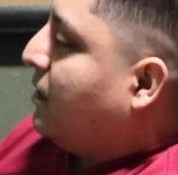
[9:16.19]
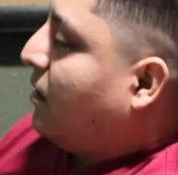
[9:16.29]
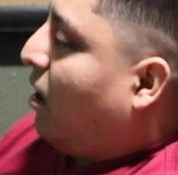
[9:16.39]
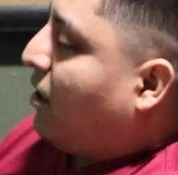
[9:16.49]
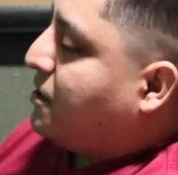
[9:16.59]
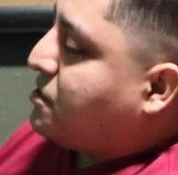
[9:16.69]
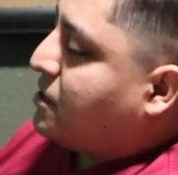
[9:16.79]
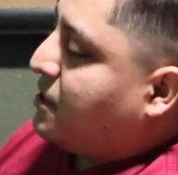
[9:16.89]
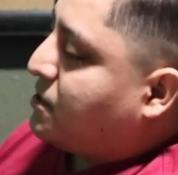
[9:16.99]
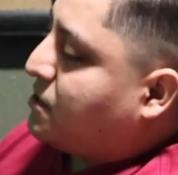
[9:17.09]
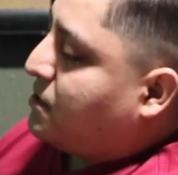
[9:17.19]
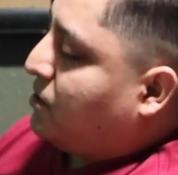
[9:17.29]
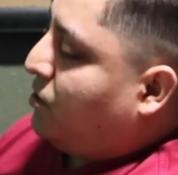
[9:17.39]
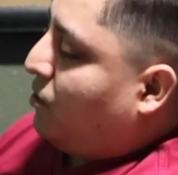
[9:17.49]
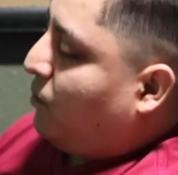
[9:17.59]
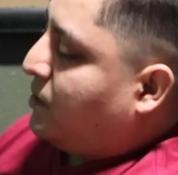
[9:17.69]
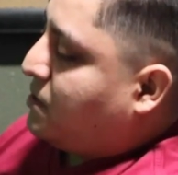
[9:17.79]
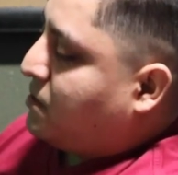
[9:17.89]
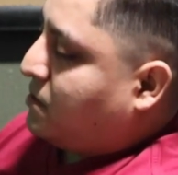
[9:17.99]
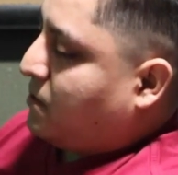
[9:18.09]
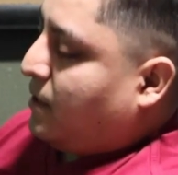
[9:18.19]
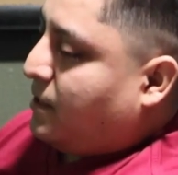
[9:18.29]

honestly, it's, you know, it's